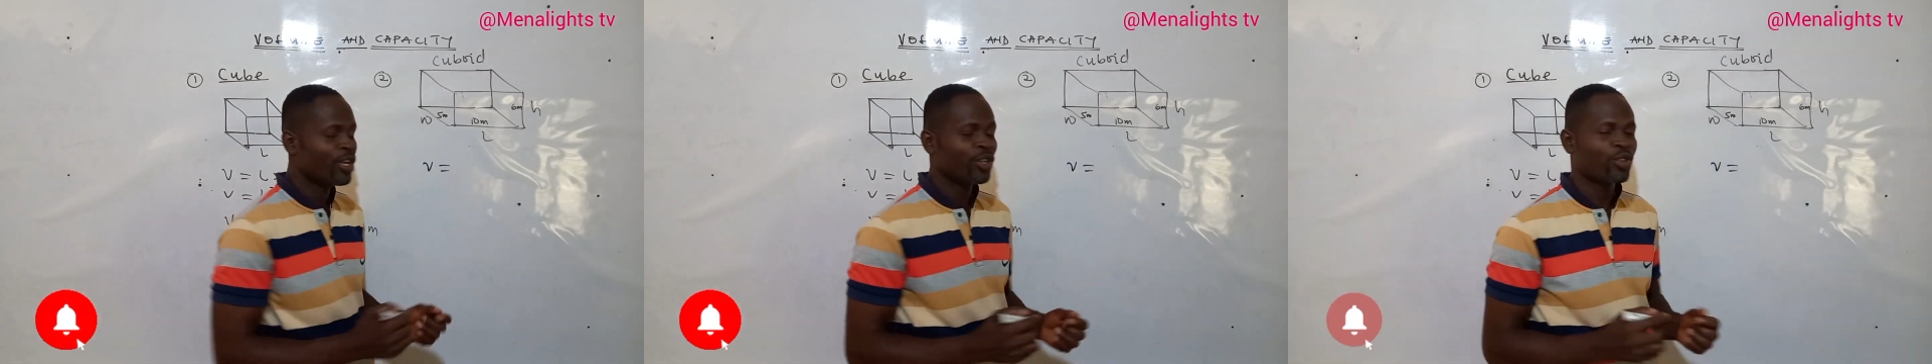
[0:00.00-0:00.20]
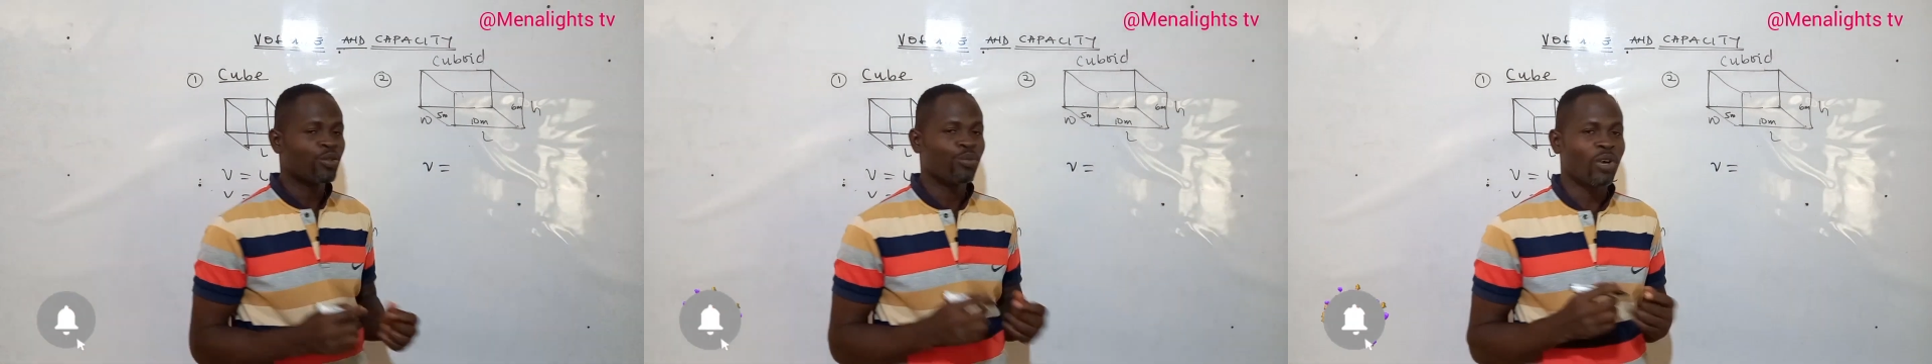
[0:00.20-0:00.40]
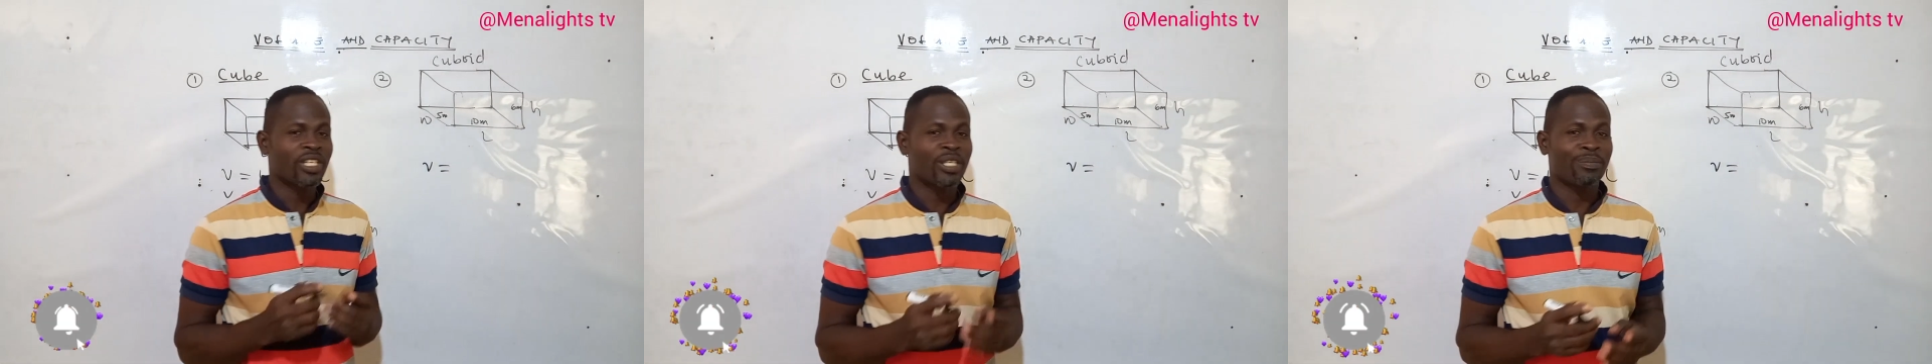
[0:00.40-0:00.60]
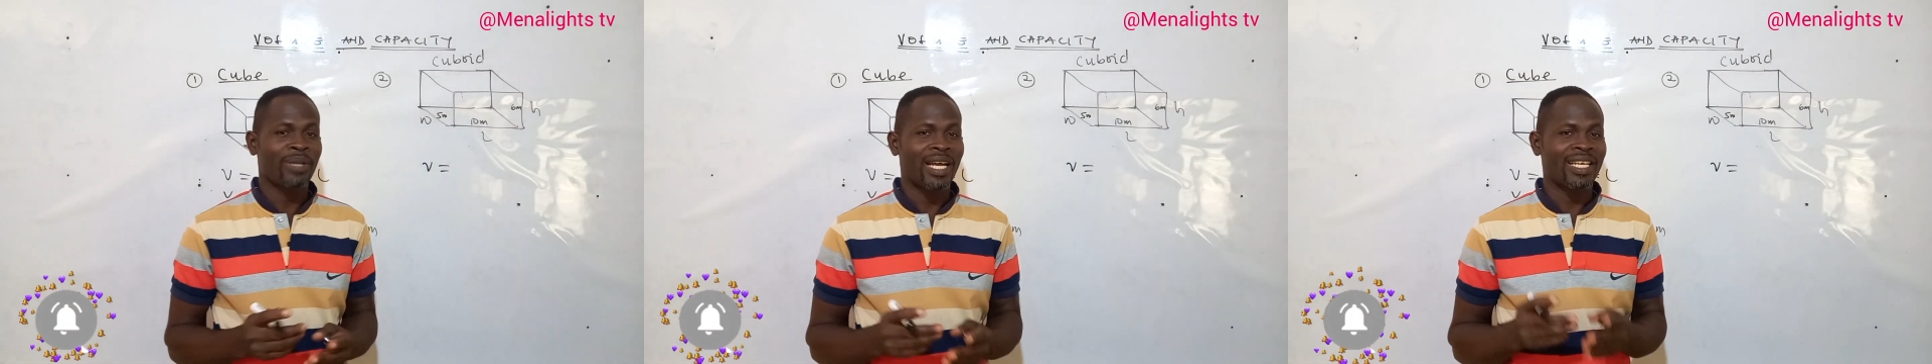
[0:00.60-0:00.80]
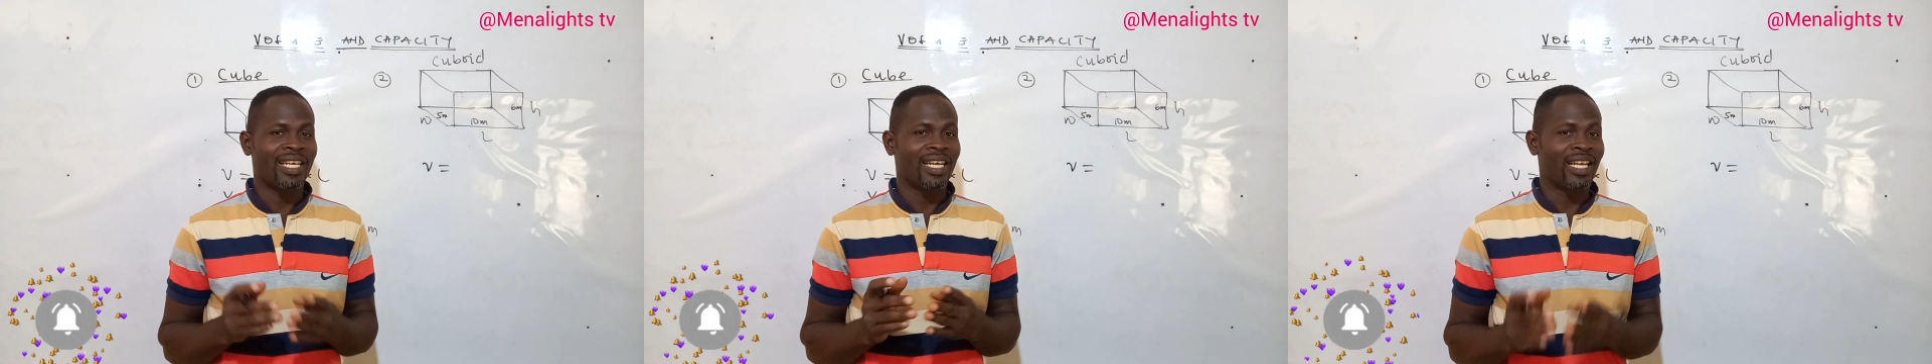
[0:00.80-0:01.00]
need to
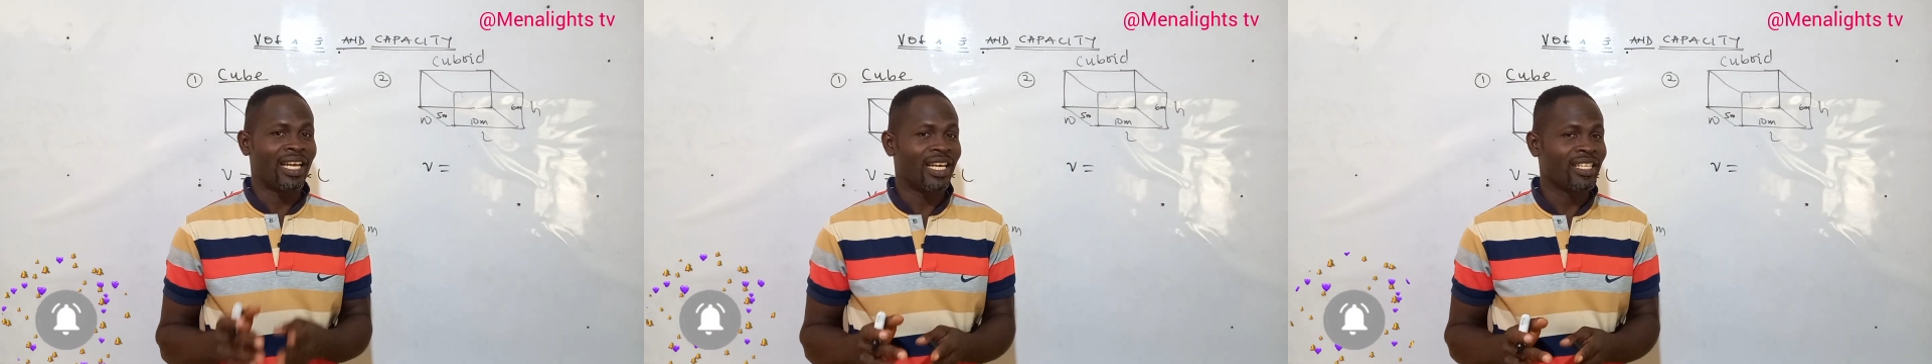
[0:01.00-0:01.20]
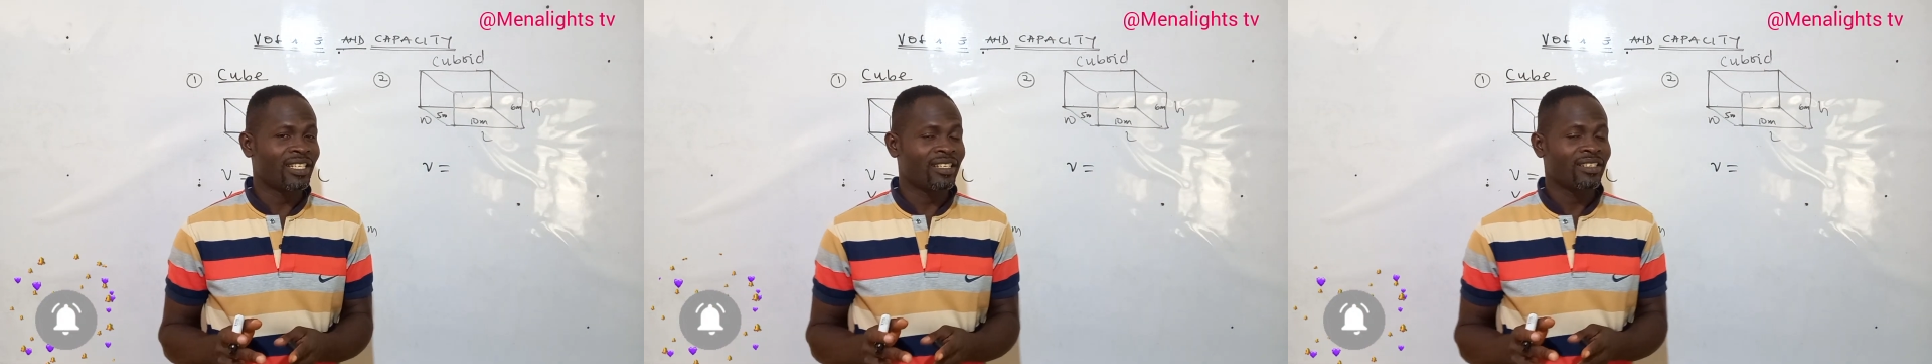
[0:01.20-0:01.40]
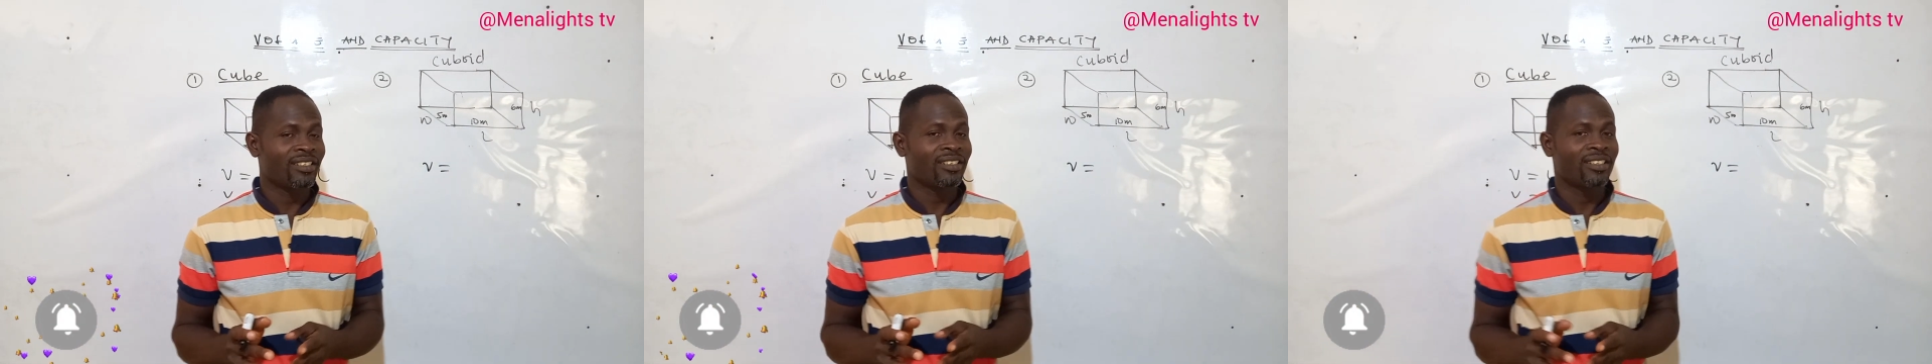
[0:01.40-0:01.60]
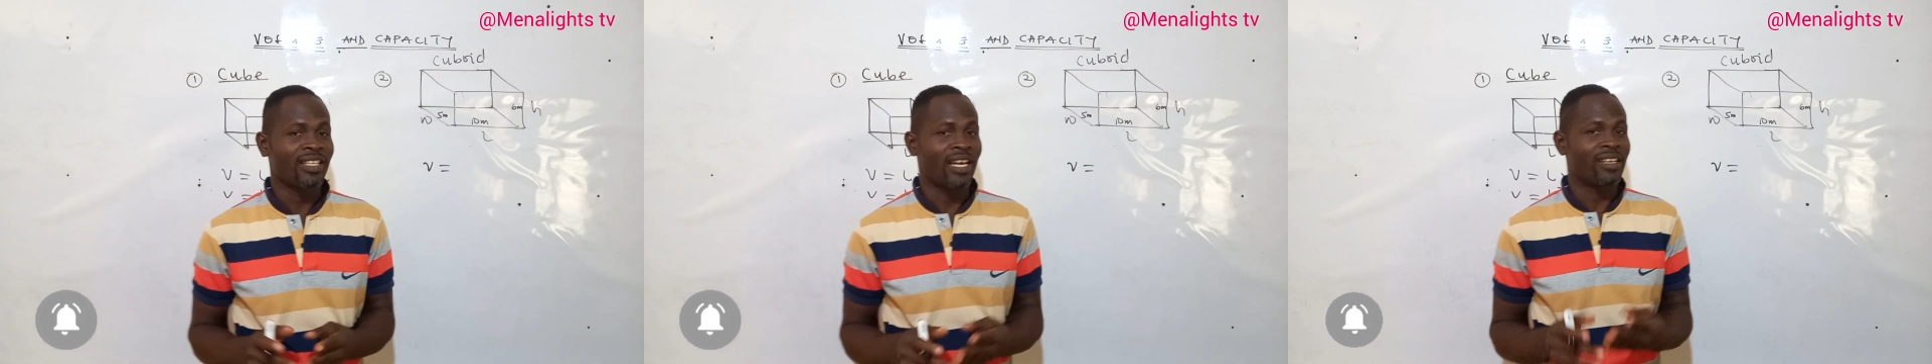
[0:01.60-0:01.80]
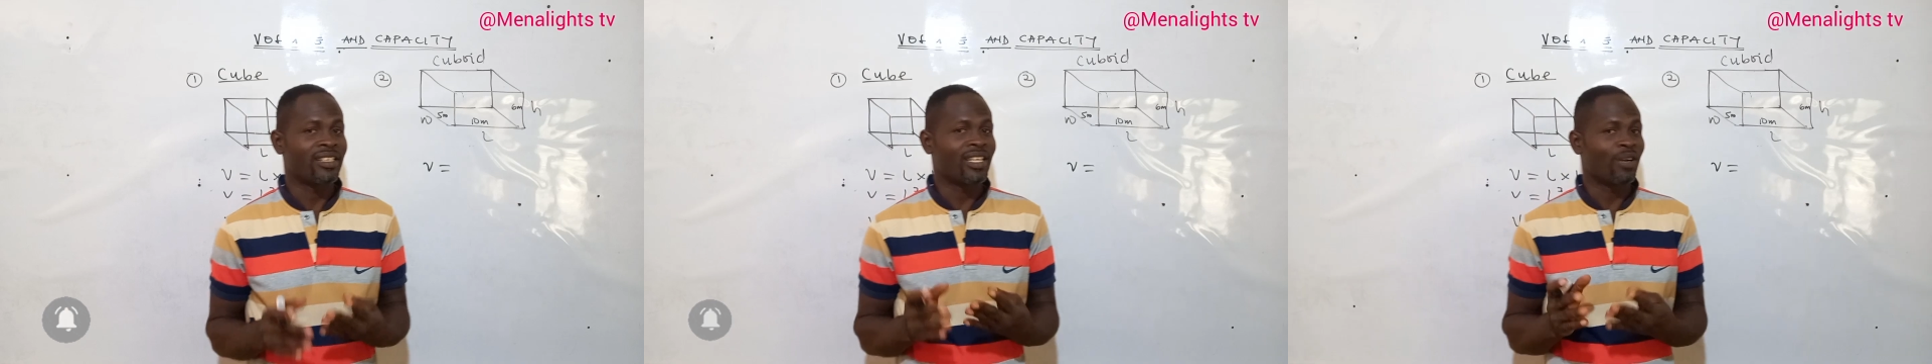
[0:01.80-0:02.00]
multiply the length
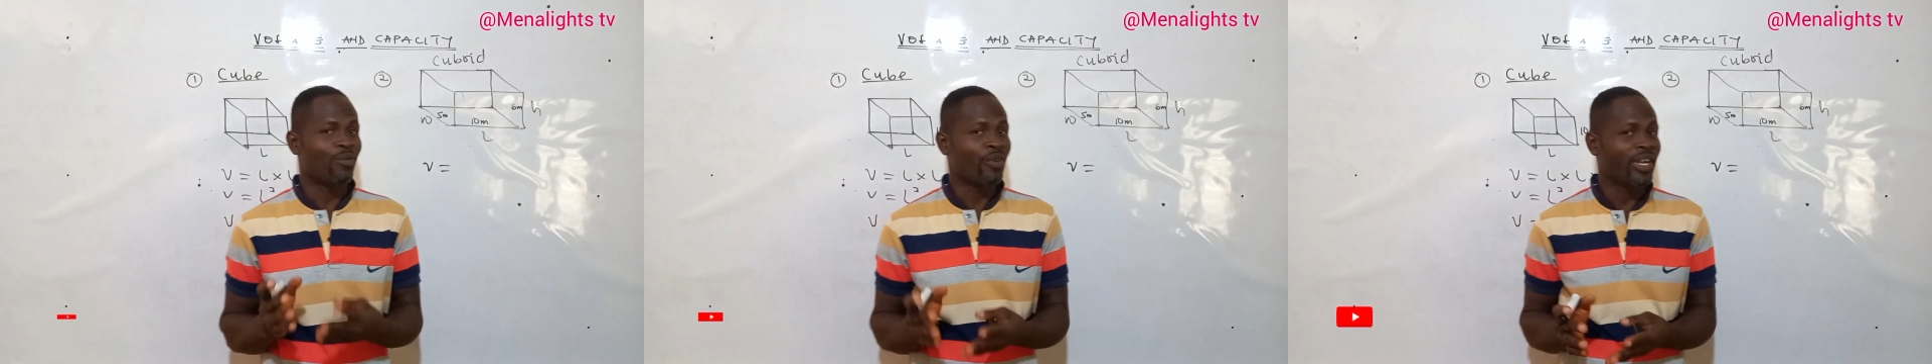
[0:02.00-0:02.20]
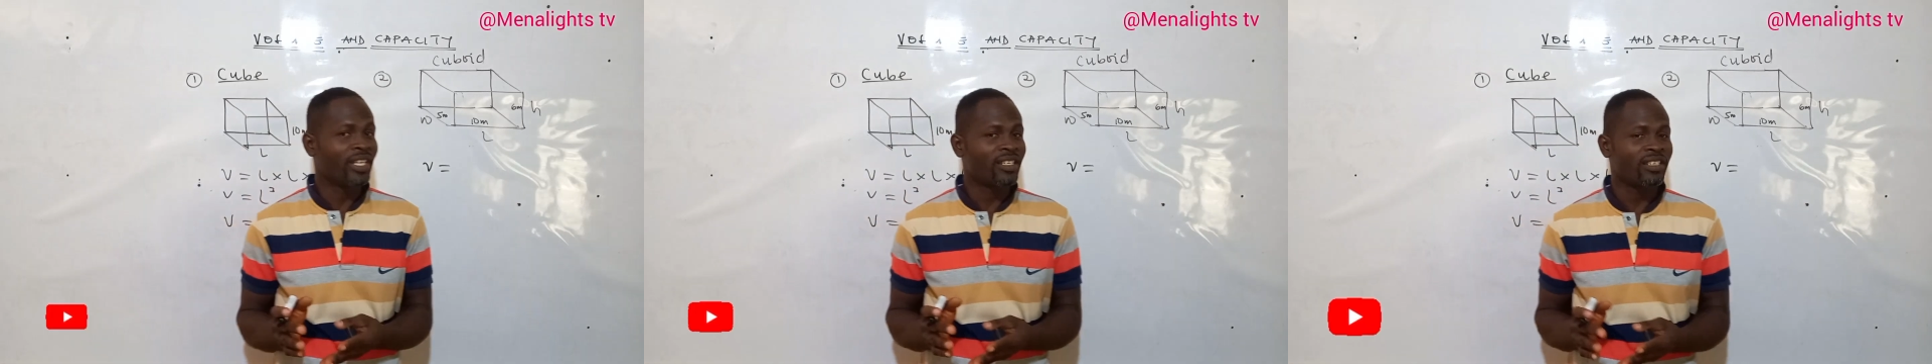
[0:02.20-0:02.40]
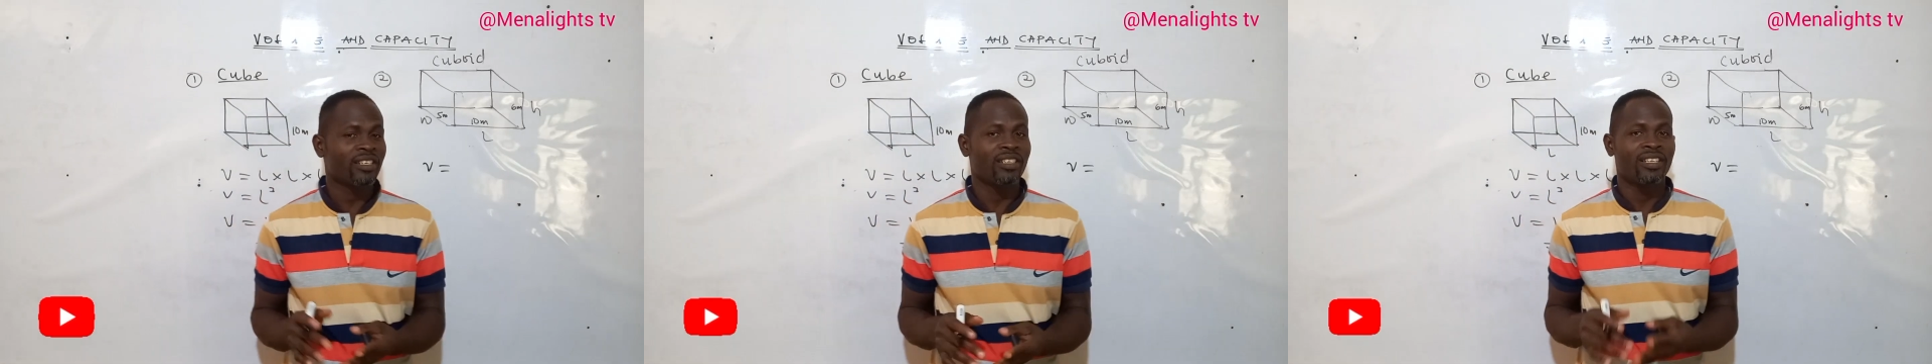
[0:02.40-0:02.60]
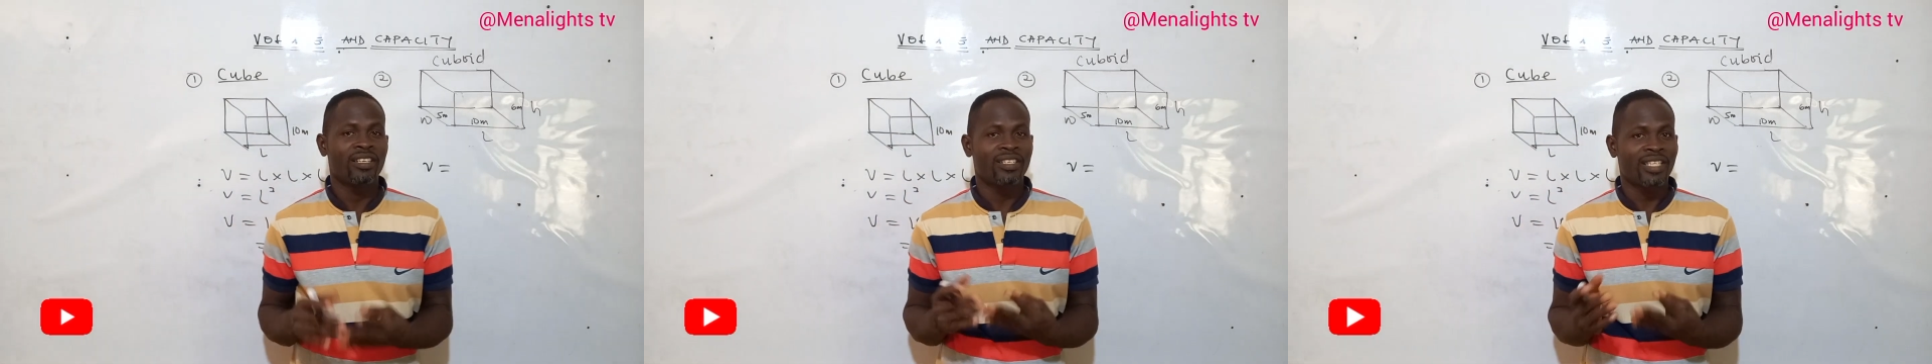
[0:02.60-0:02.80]
times the width